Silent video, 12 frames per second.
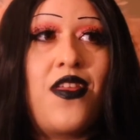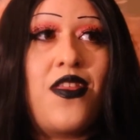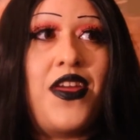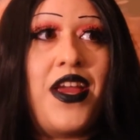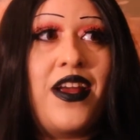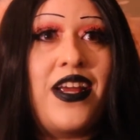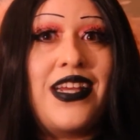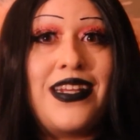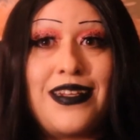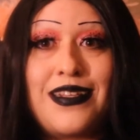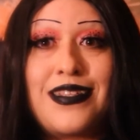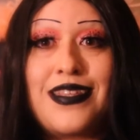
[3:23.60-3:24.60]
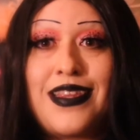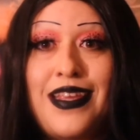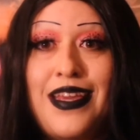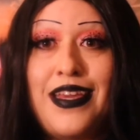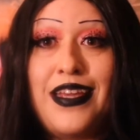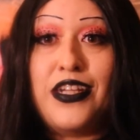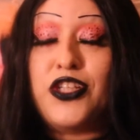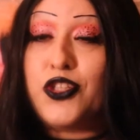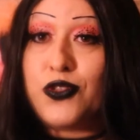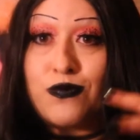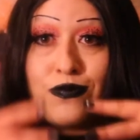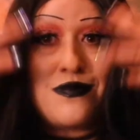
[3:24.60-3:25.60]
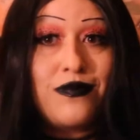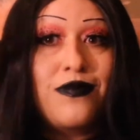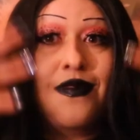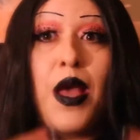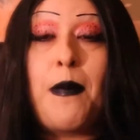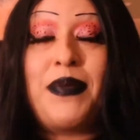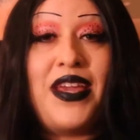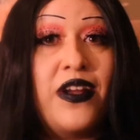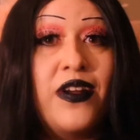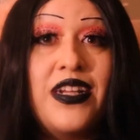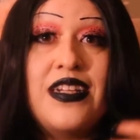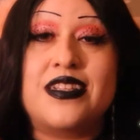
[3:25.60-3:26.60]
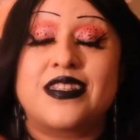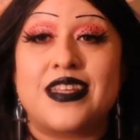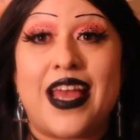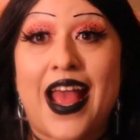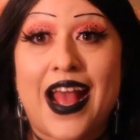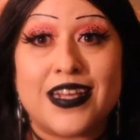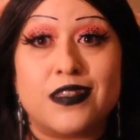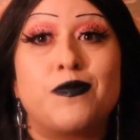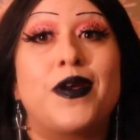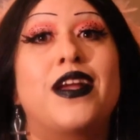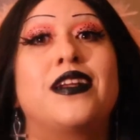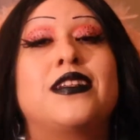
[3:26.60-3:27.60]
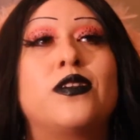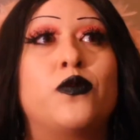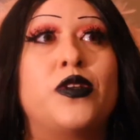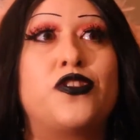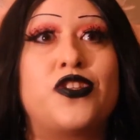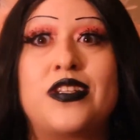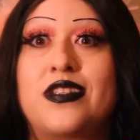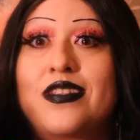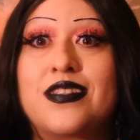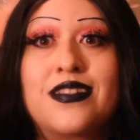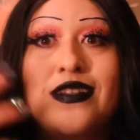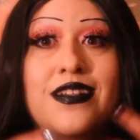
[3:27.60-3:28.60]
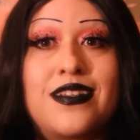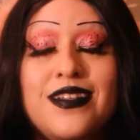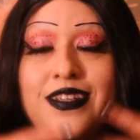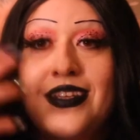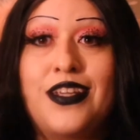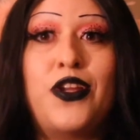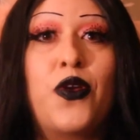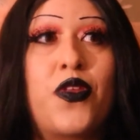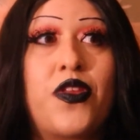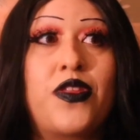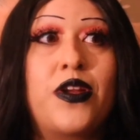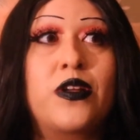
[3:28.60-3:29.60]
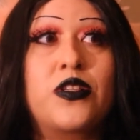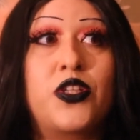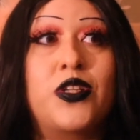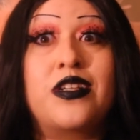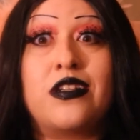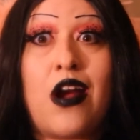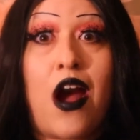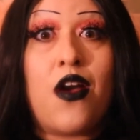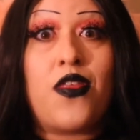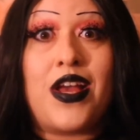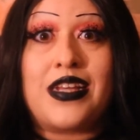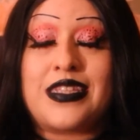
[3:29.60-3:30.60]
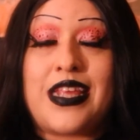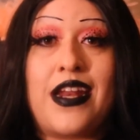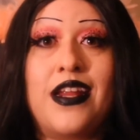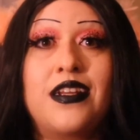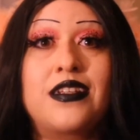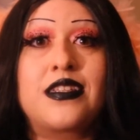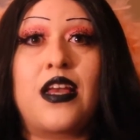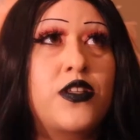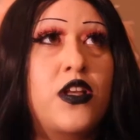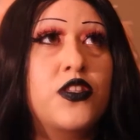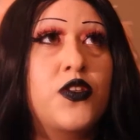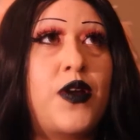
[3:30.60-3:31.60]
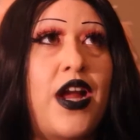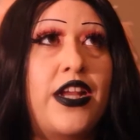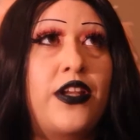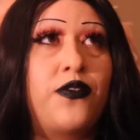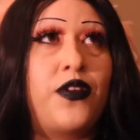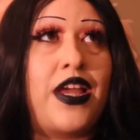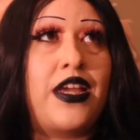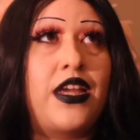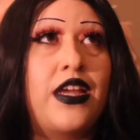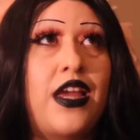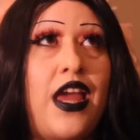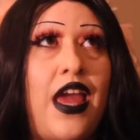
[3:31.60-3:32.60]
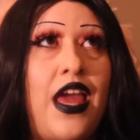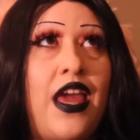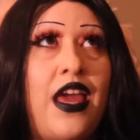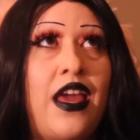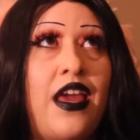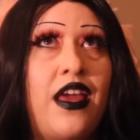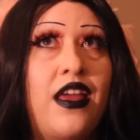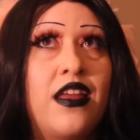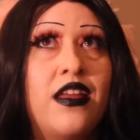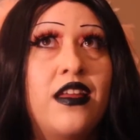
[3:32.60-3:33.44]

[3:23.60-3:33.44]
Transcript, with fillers: There is the appearance aspect, which is, you know, that there are certain goth aesthetics. There's also kind of like a